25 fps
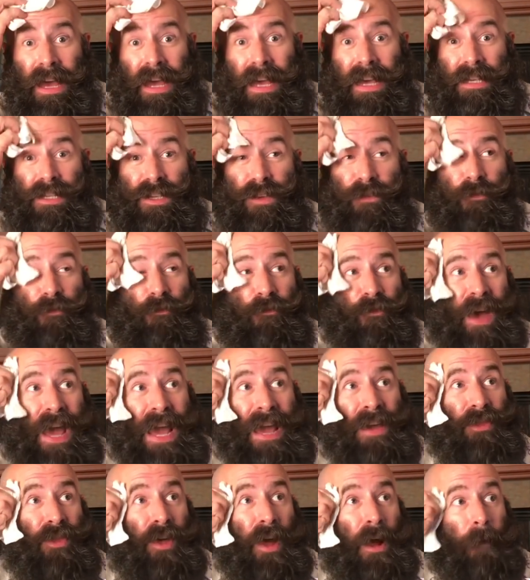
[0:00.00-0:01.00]
Is
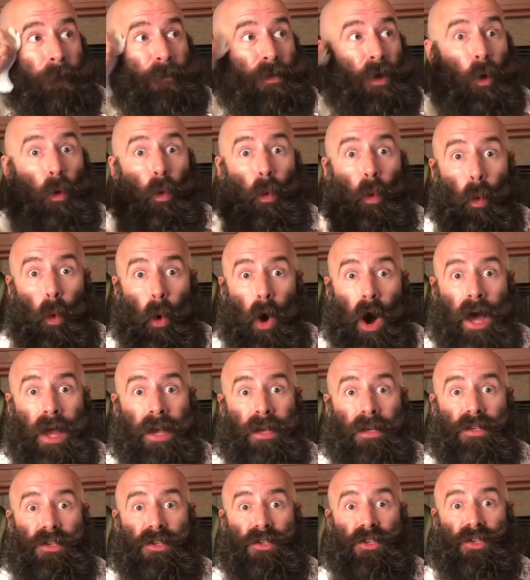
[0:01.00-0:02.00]
faith the
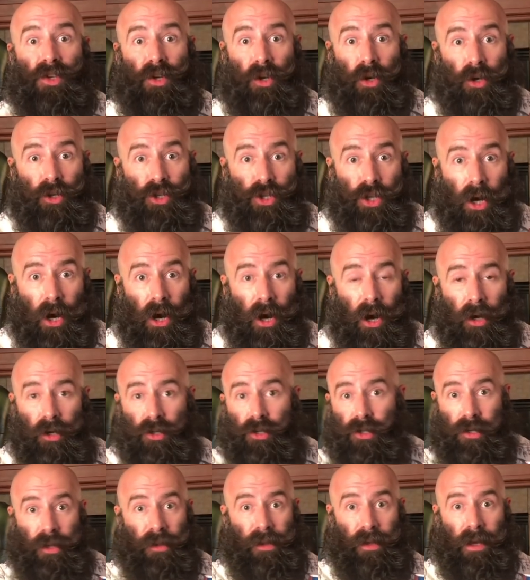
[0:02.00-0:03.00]
one
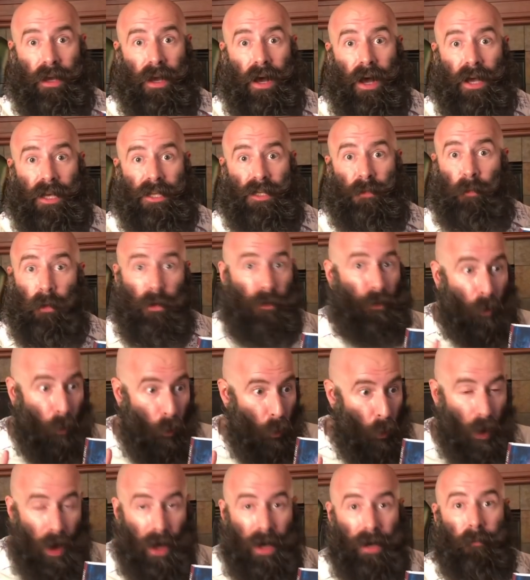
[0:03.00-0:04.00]
surcharge to the gospel, the
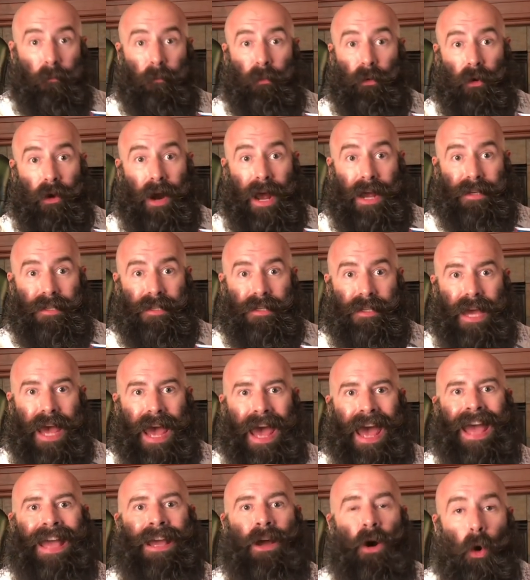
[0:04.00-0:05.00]
one price
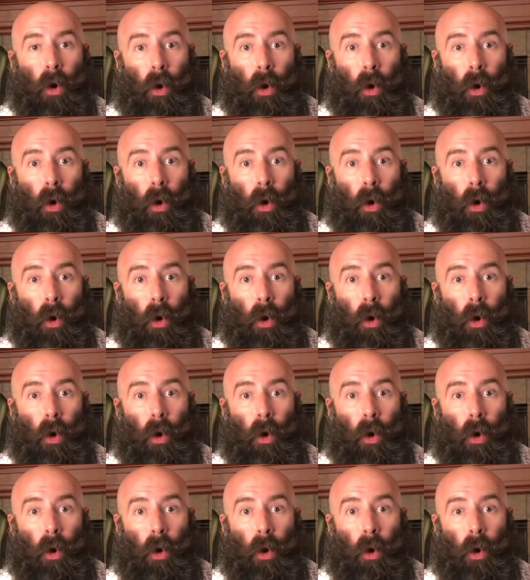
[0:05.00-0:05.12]
tag,